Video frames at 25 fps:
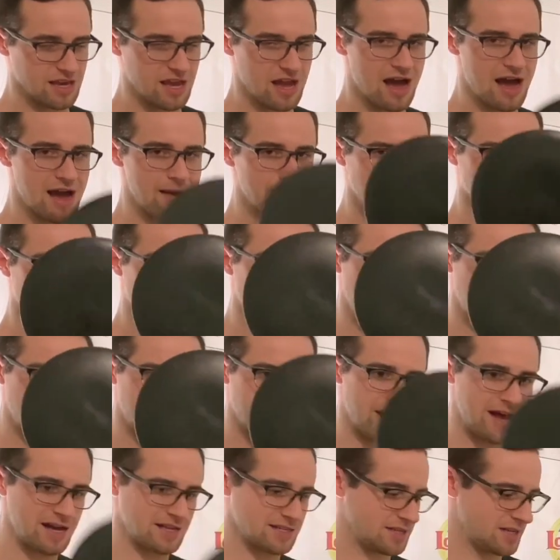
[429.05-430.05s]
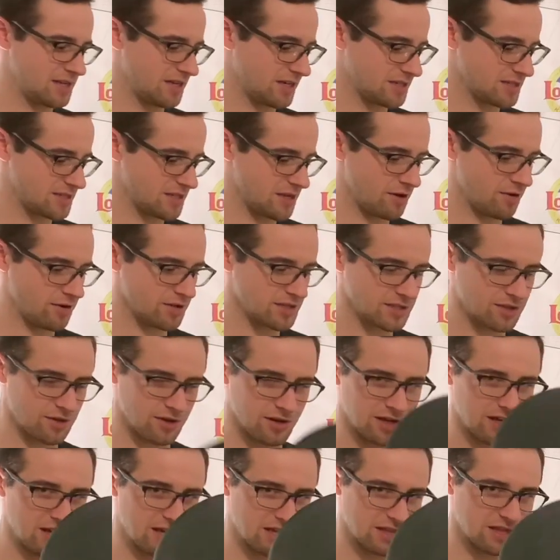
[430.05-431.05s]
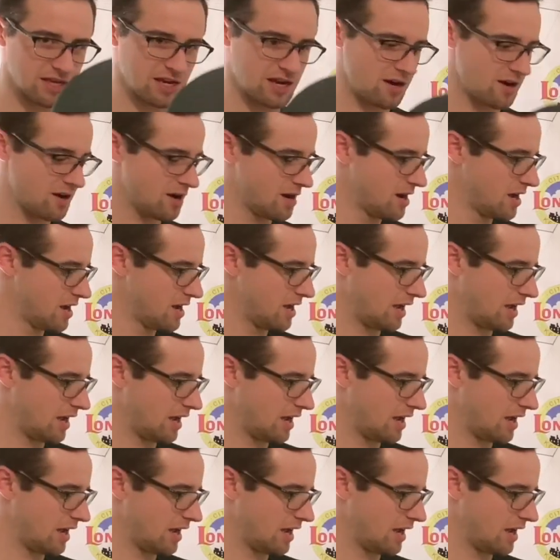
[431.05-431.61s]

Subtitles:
iBlend plastic, so it's going to get there.